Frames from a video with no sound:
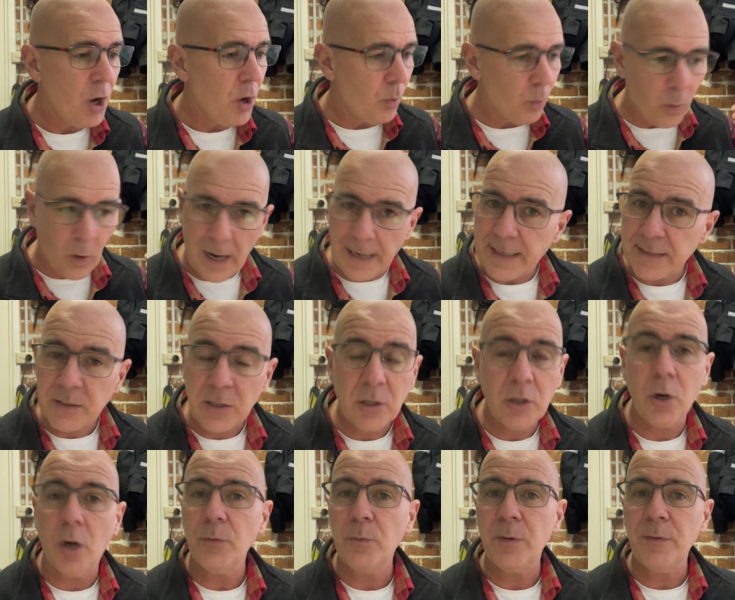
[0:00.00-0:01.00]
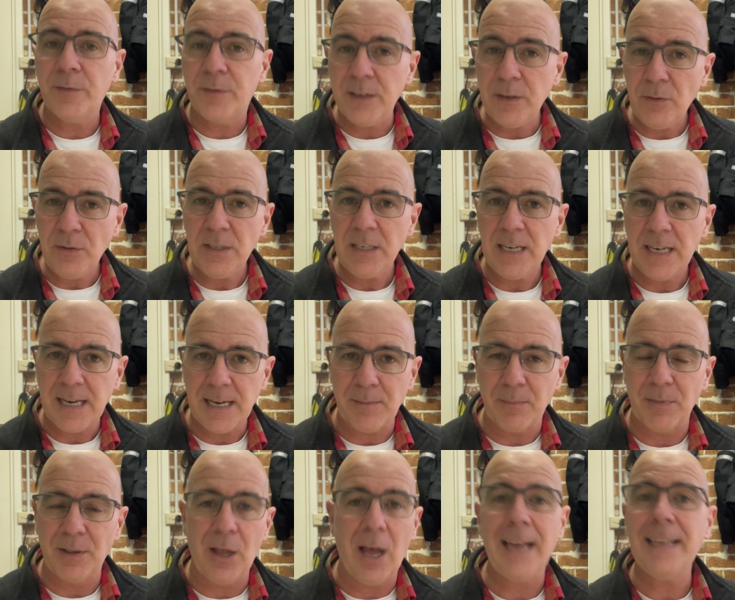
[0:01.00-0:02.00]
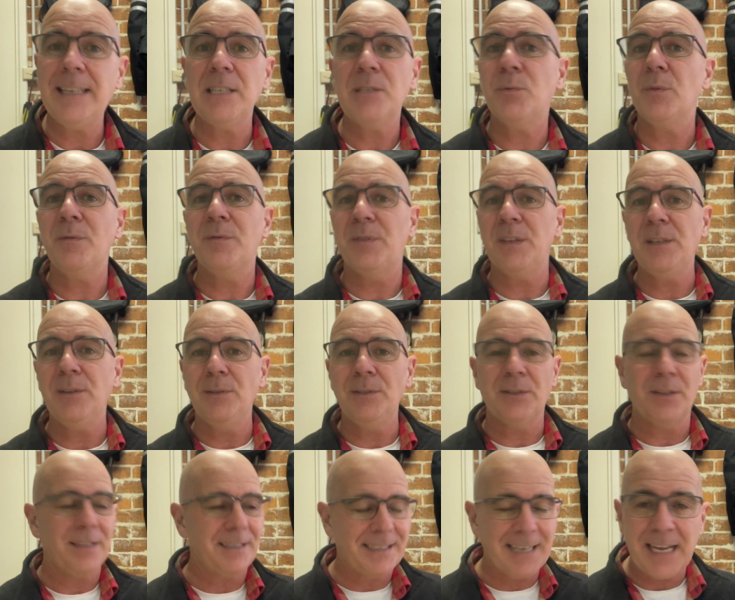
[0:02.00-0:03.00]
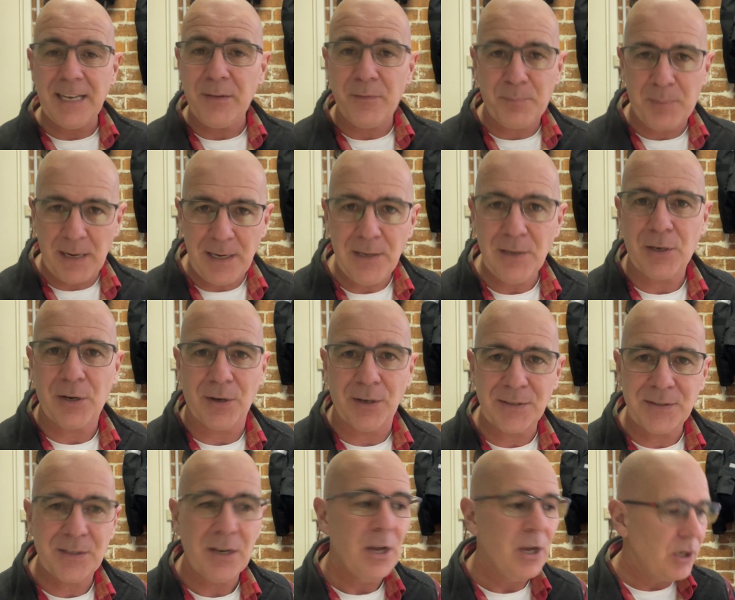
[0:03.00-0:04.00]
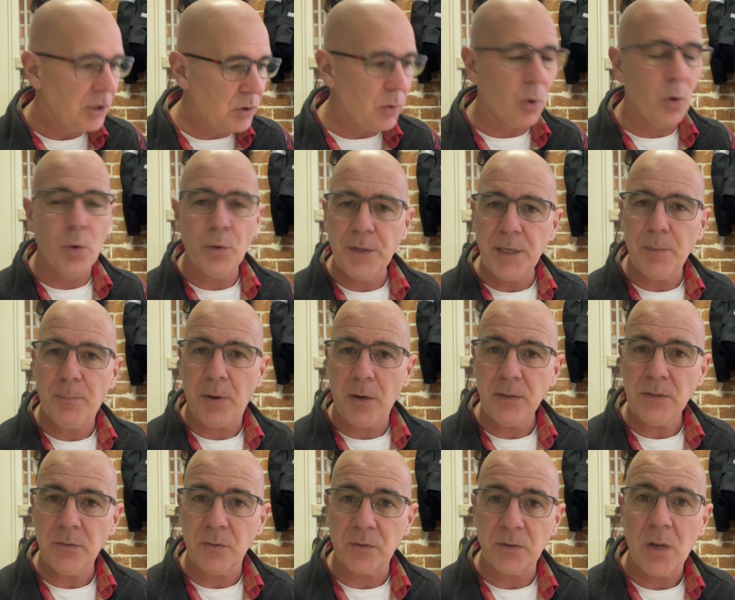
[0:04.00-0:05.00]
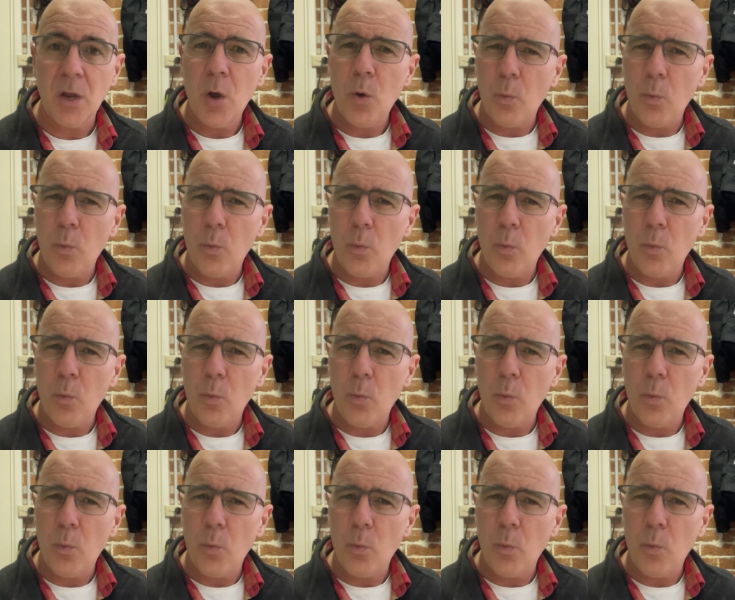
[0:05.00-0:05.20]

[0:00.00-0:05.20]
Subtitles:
Why doesn't God reveal to him like he's revealed on the day of Pentecost to all the apostles?